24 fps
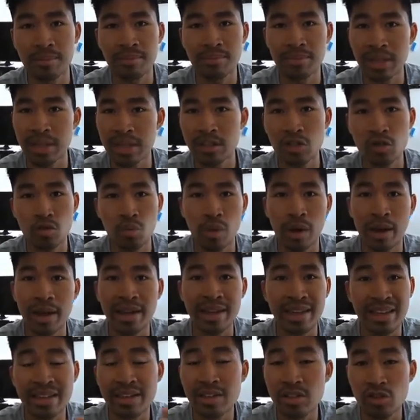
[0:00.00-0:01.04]
each way
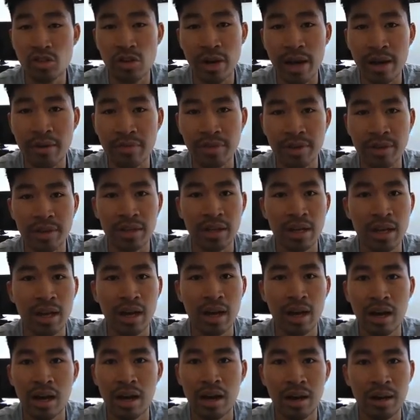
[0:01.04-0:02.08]
in traffic.
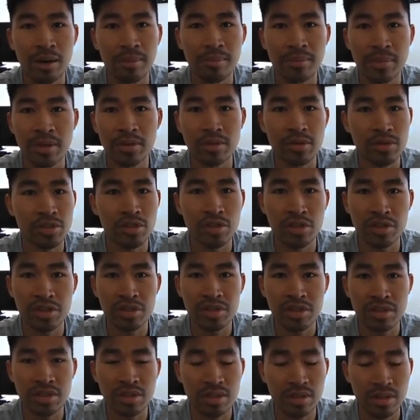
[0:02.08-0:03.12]

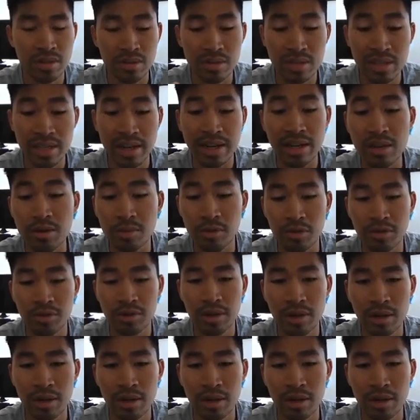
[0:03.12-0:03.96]
It was terrible.